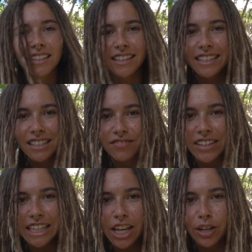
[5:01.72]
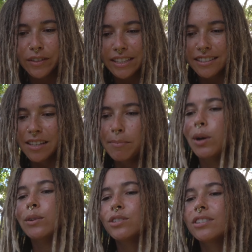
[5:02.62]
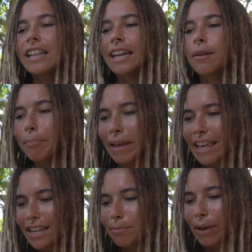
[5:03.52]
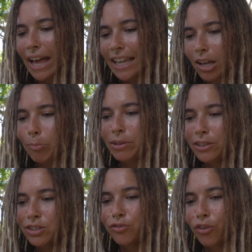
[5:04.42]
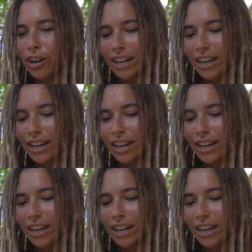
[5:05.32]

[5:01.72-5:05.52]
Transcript: This video is the most like made by hippies for